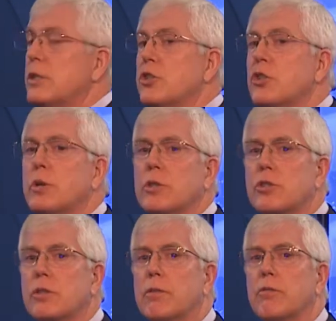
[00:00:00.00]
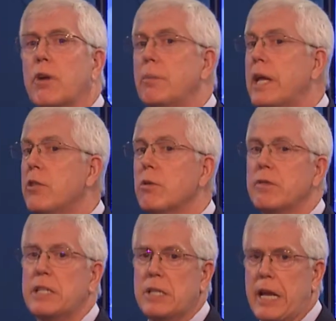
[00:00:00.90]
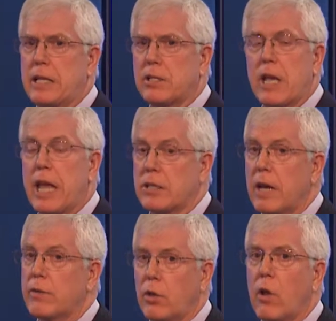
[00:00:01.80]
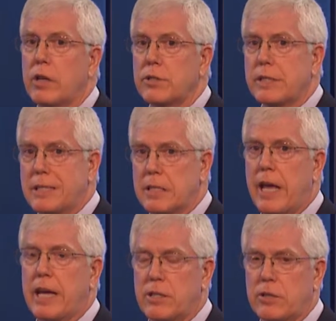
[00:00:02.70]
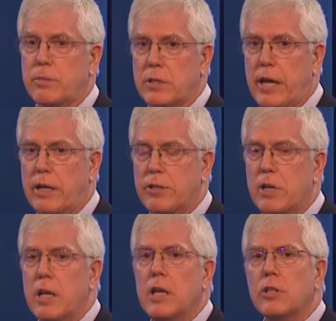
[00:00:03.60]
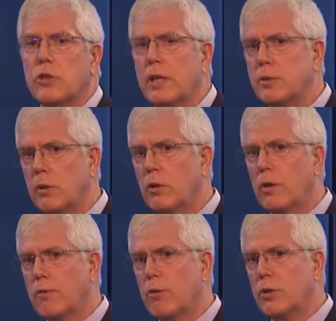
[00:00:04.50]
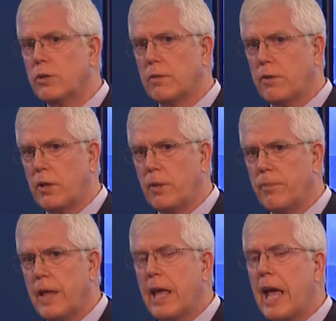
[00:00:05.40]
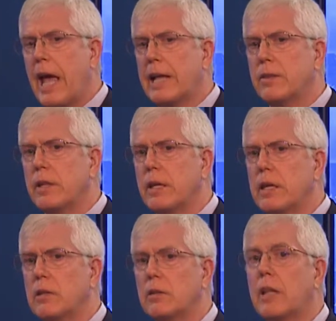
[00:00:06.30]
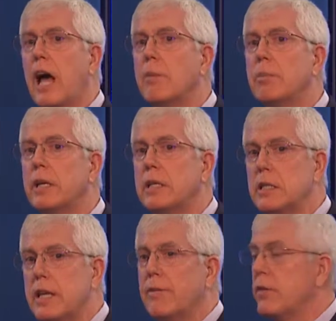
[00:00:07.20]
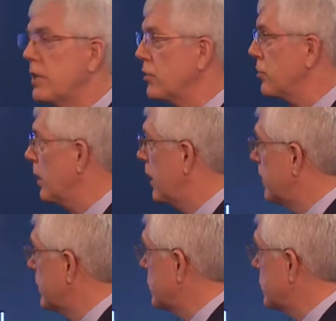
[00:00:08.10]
church from either of these dates has ever lost its tax-exempt status. So let's look first of all at the lobbying definition on this